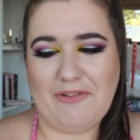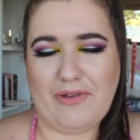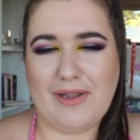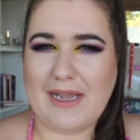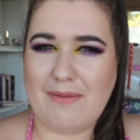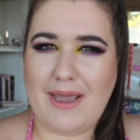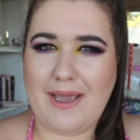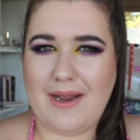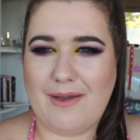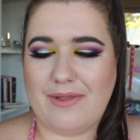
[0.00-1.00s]
feel like I'm
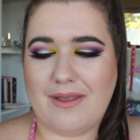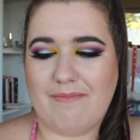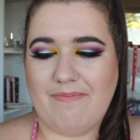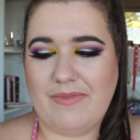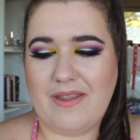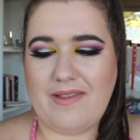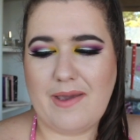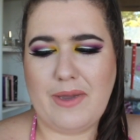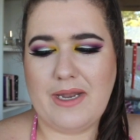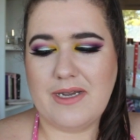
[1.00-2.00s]
hanging out with them. Is
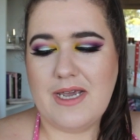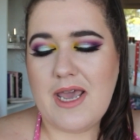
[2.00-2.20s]
that weird?